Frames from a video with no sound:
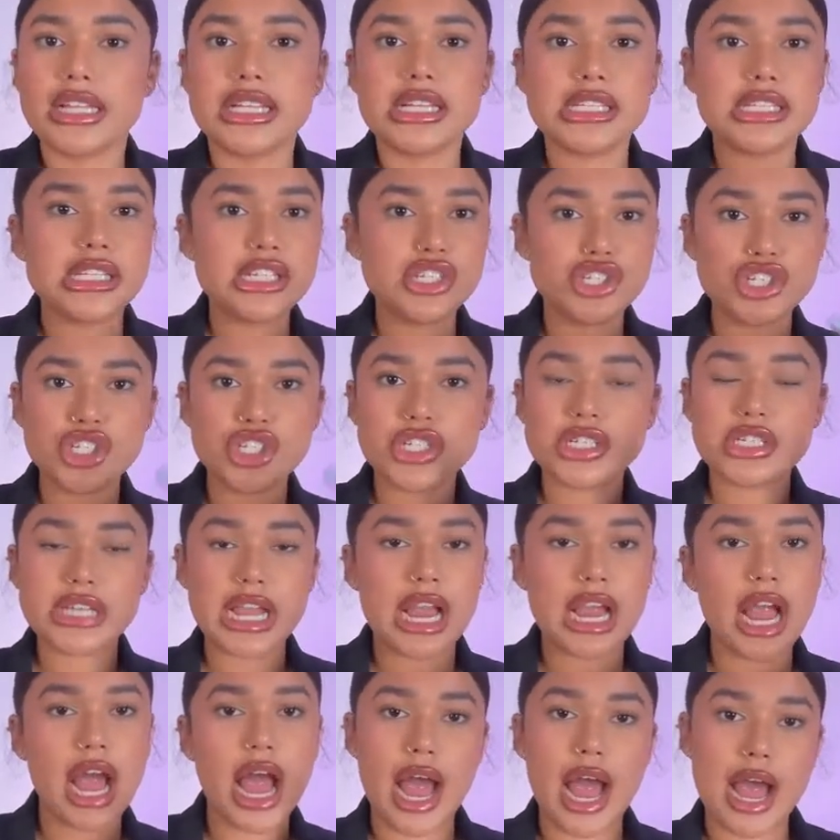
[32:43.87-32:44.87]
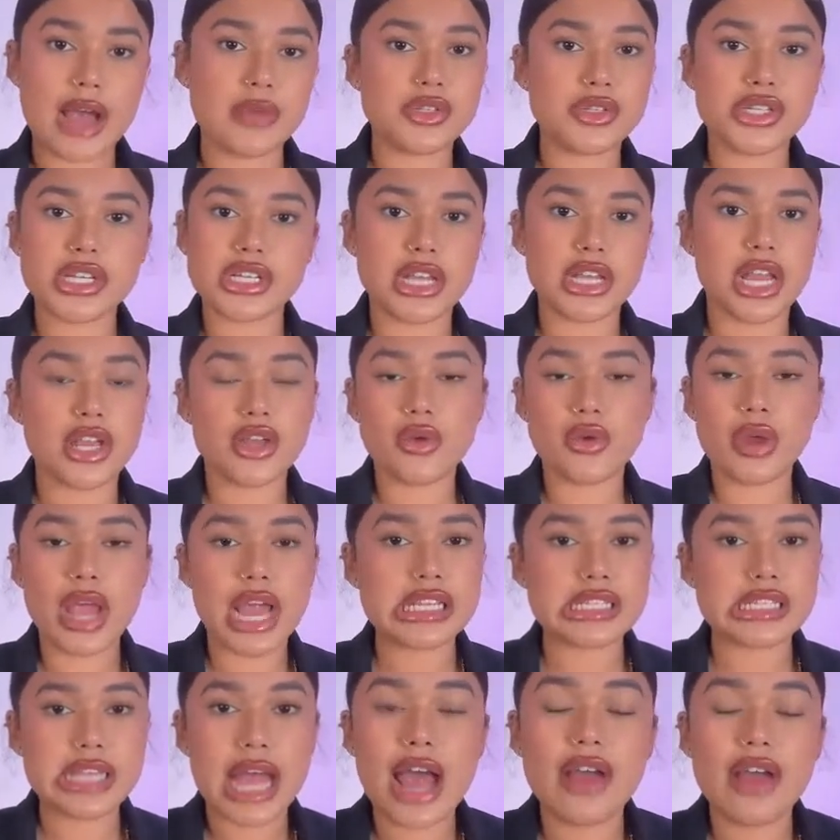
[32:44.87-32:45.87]
This is just like an option that you
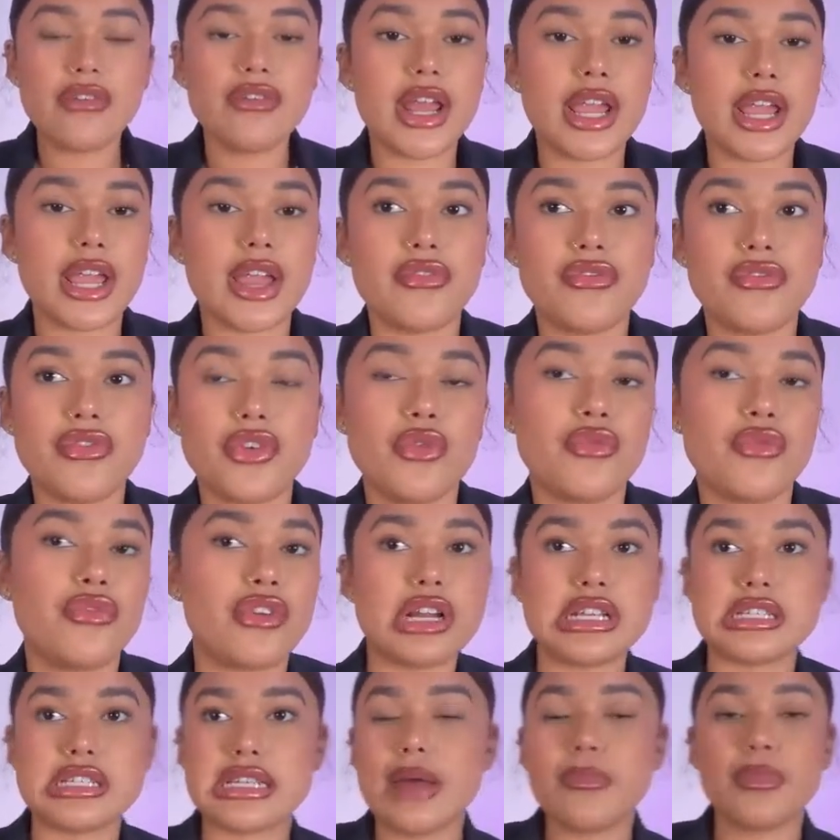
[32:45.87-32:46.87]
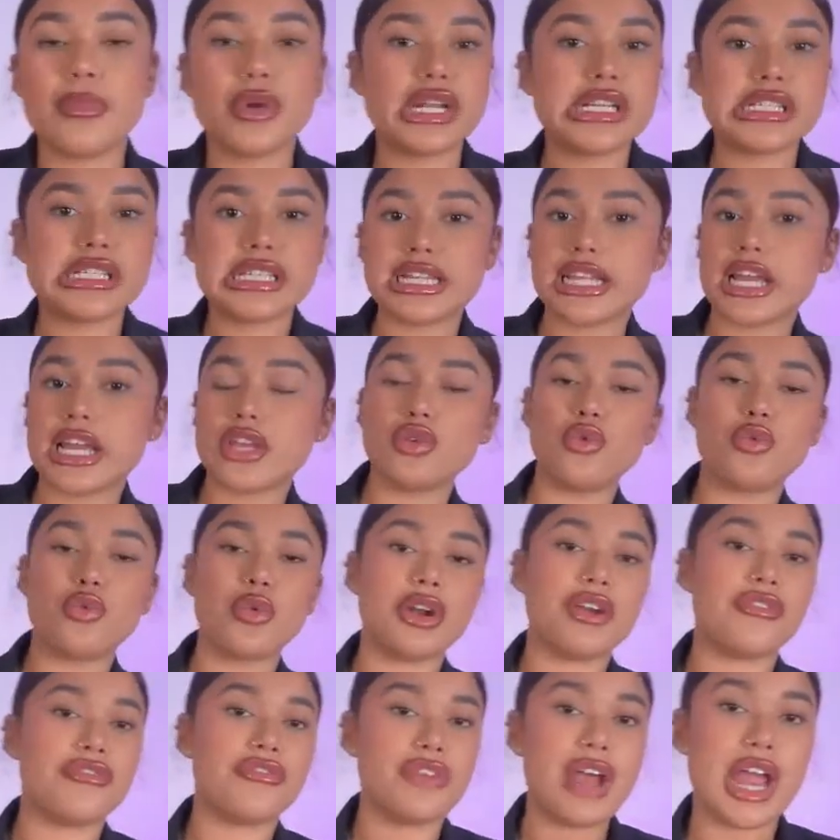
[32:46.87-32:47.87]
guys have. Like, if you, for example, let's say that you
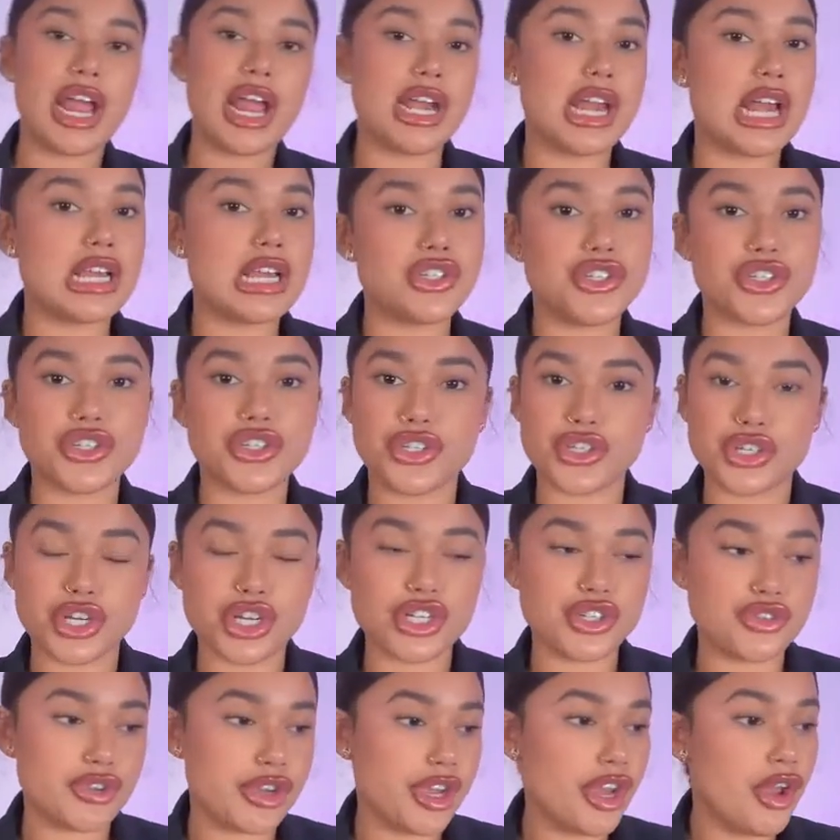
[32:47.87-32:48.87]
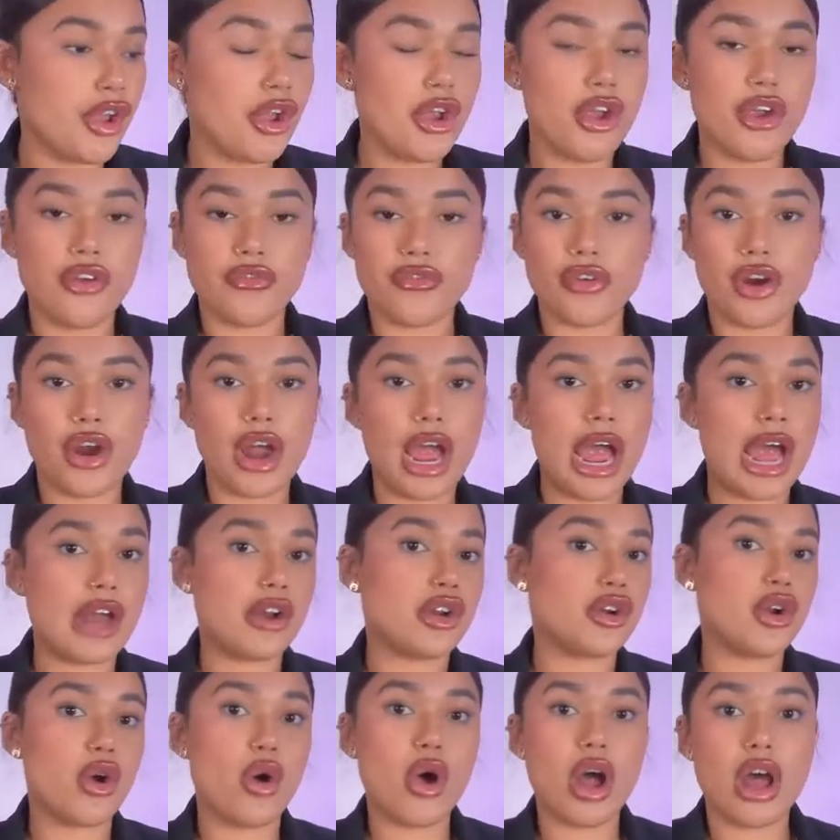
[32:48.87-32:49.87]
want to finance your surgery for
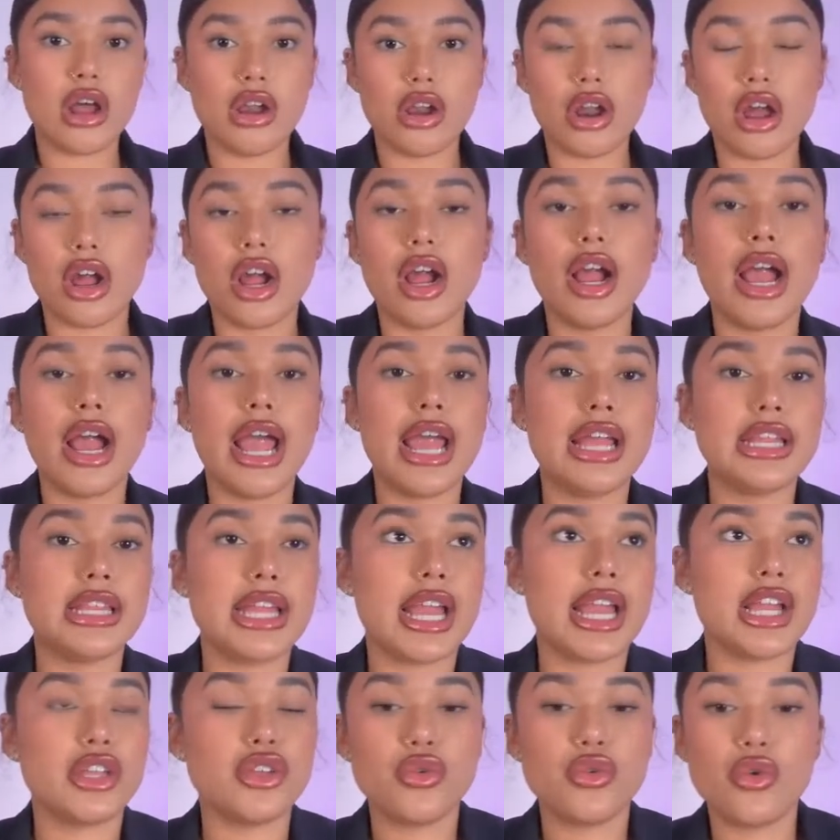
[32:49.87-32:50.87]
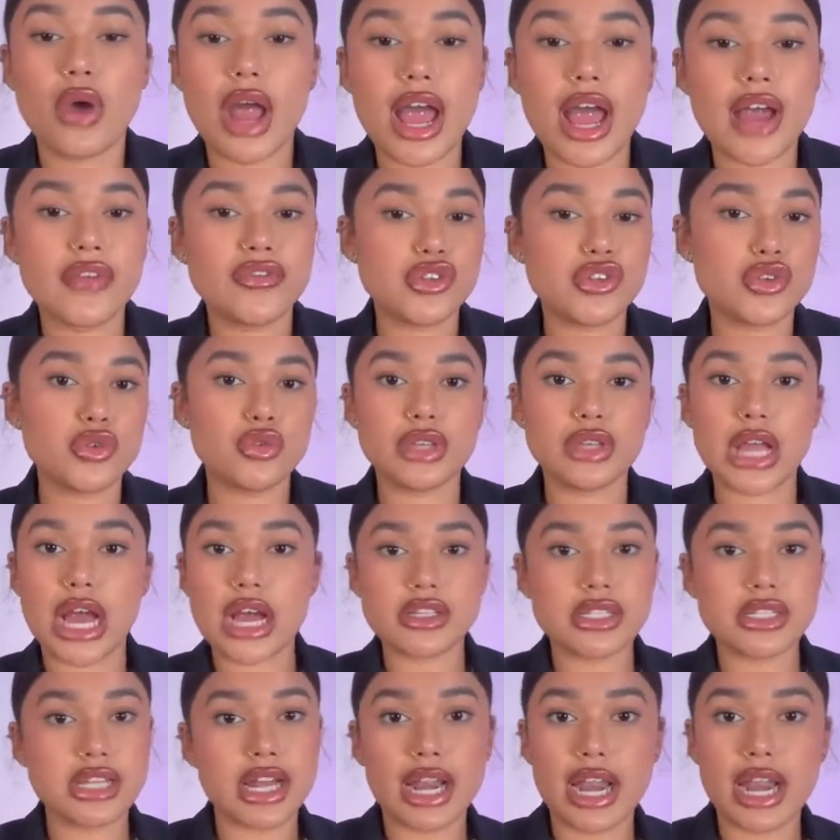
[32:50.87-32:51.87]
I don't know how long, and then you have
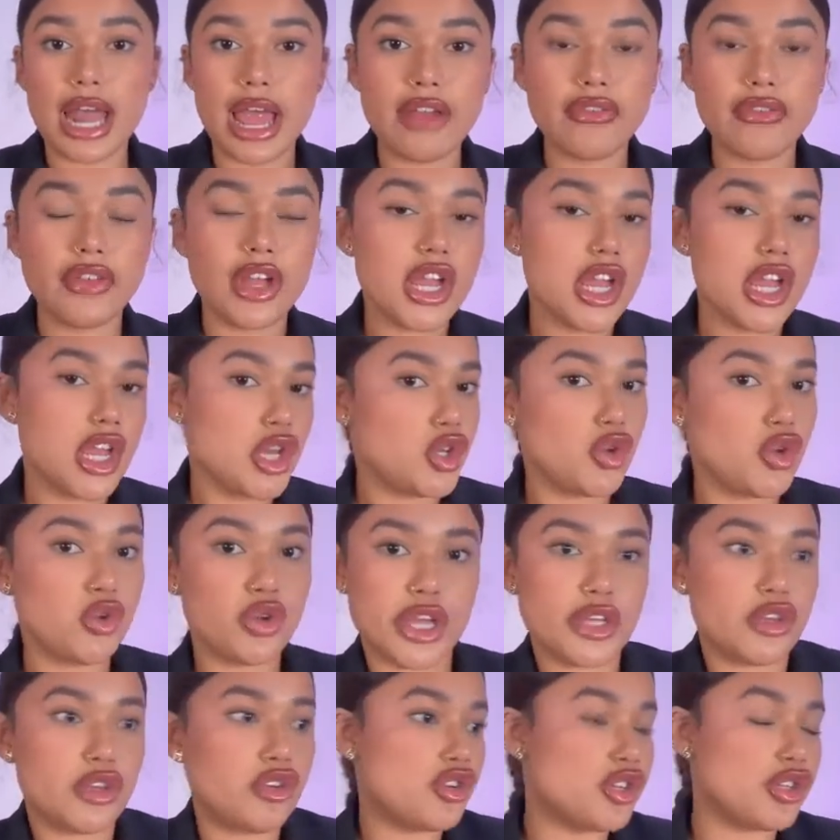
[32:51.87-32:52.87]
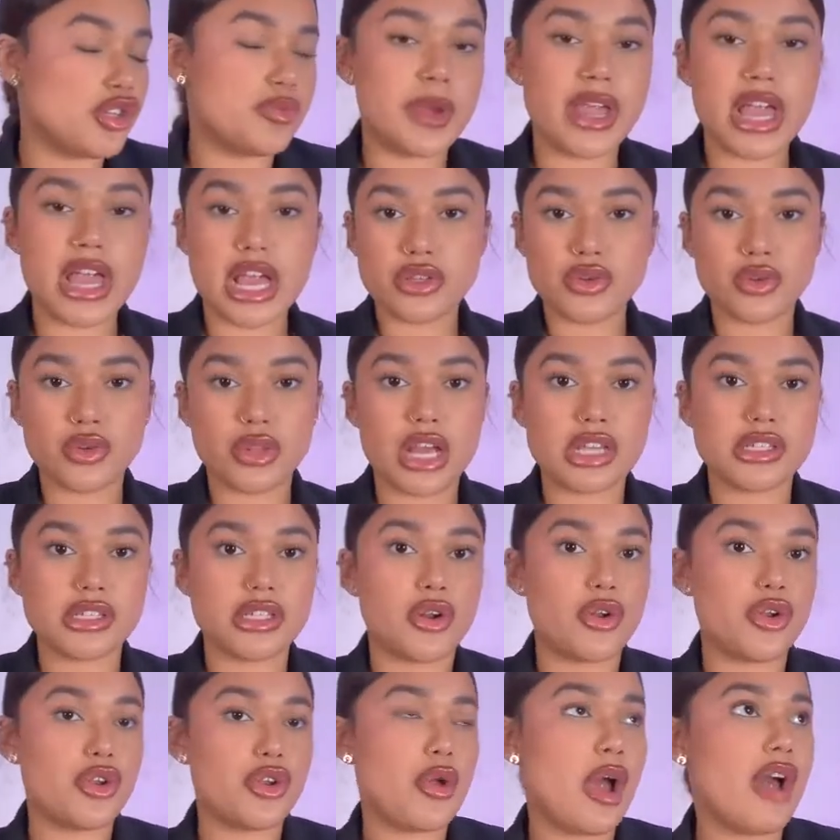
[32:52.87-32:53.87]
$2,000 left, you just pay that
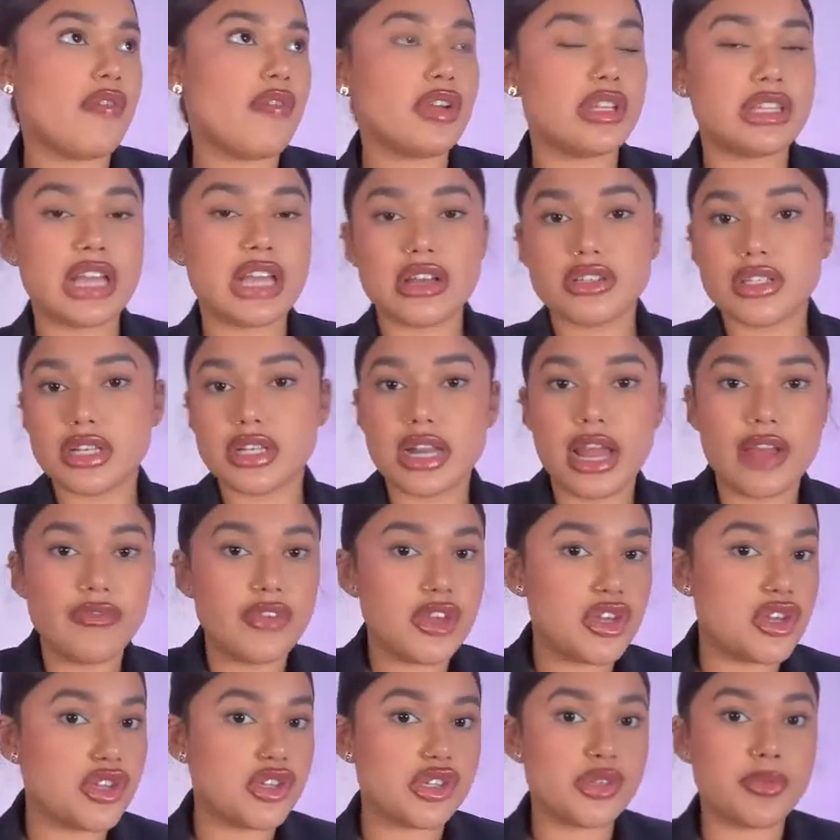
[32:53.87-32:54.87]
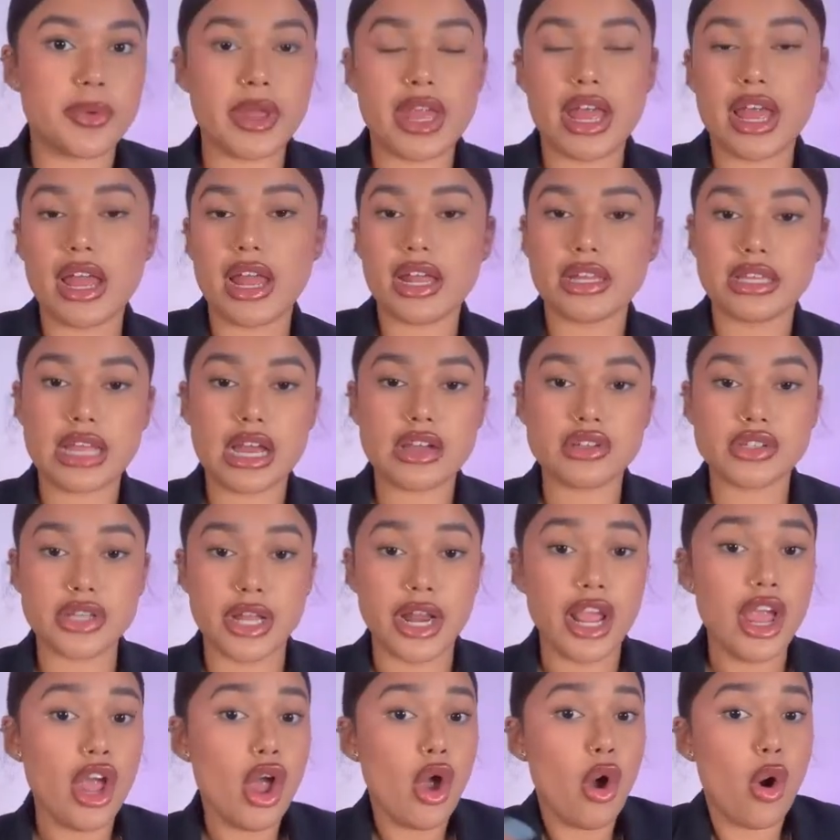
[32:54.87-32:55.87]
$2,000, or you have $1,000 left and you just pay that
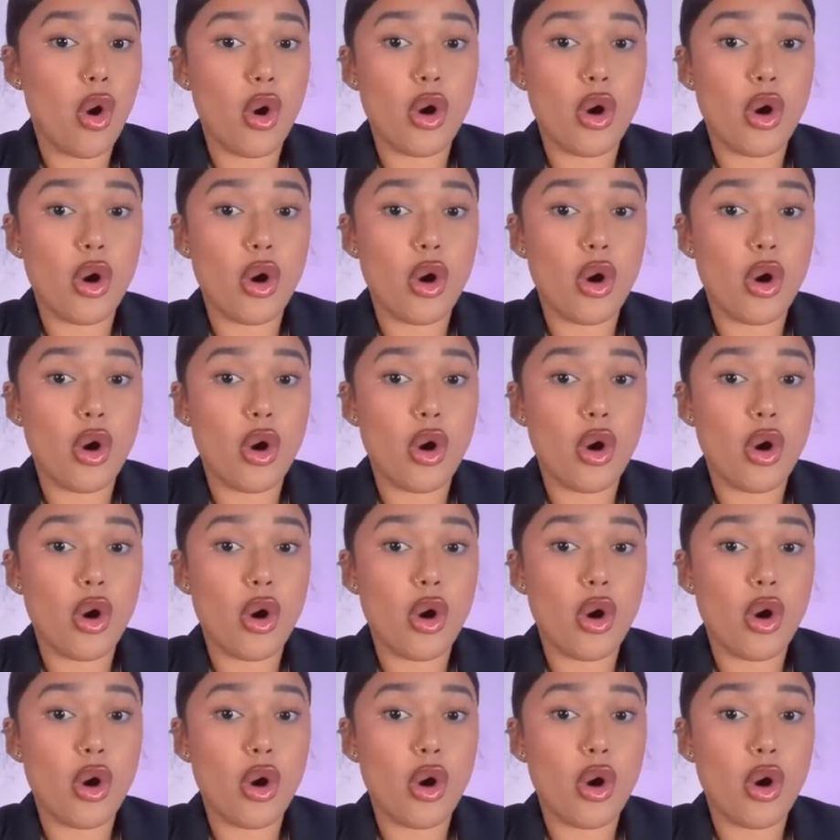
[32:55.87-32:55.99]
$1,000.